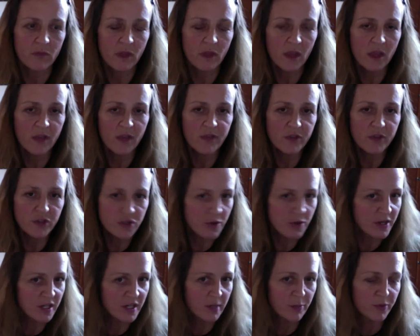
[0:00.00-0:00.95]
if you do
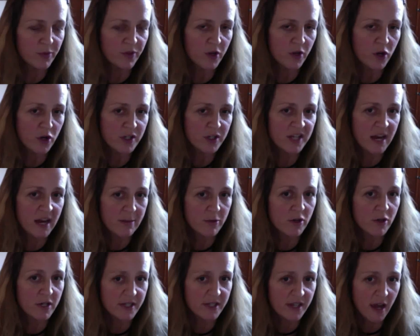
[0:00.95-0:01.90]
end up with a Herxheimer
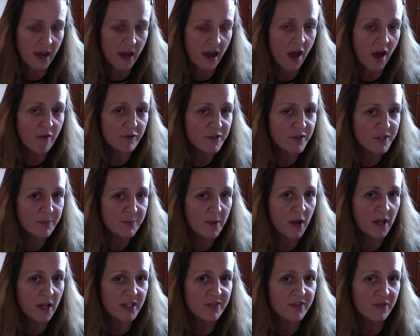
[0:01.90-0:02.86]
or a die-off
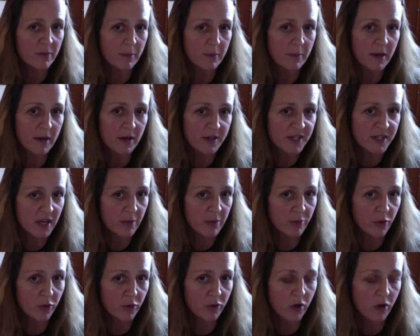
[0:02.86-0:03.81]
response from a parasite
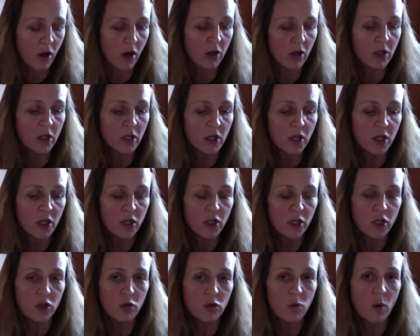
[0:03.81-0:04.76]
protocol,
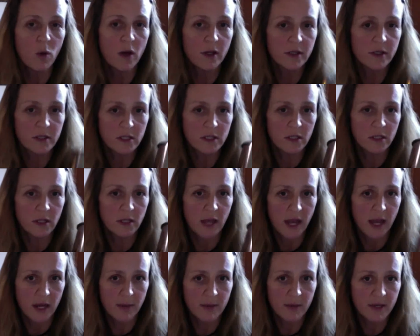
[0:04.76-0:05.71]
you want
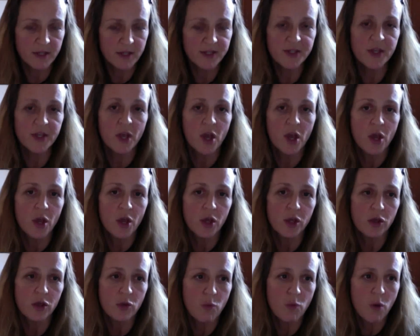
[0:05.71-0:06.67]
enemas,
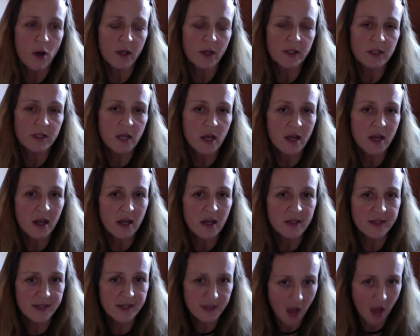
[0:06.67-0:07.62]
you want
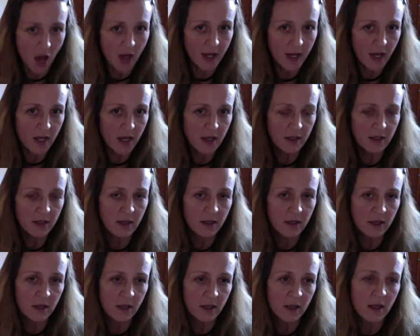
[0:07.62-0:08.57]
sauna,
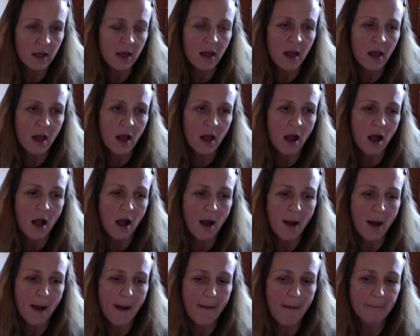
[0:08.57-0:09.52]

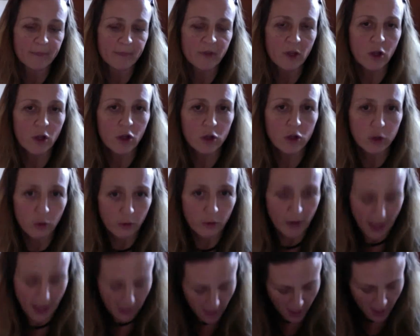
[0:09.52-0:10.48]

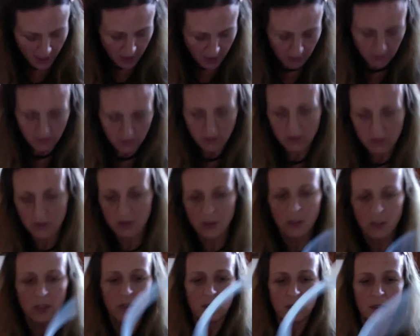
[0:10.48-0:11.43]
chlorella.
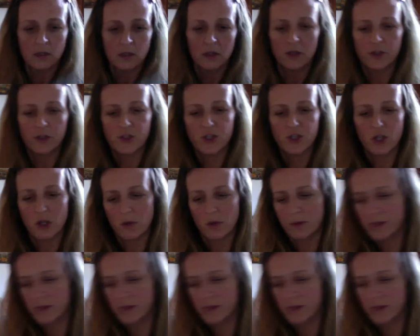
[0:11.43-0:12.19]
I'll show you what